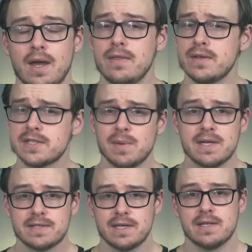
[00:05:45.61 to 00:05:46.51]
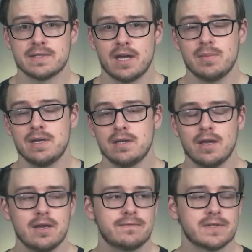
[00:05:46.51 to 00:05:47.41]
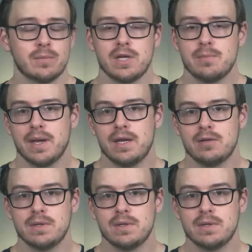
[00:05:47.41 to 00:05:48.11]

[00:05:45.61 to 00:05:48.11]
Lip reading: And this makes sense. I mean, if somebody paid